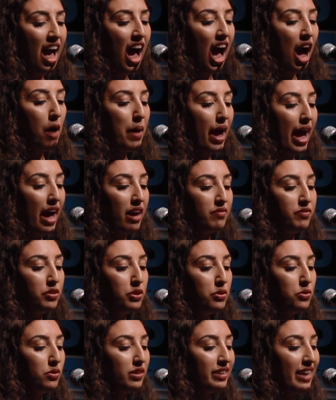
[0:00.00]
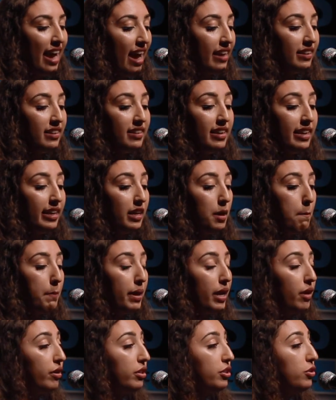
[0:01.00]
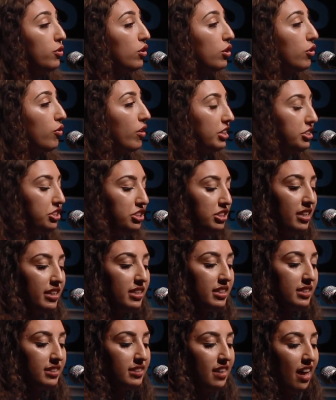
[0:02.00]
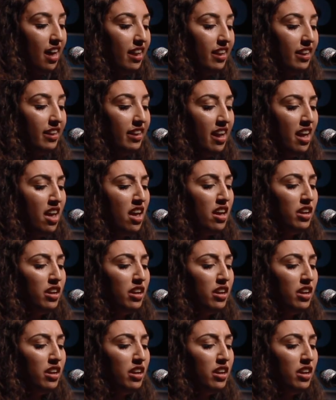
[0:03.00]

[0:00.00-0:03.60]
I'll have you candidly comparing your crush to the sun.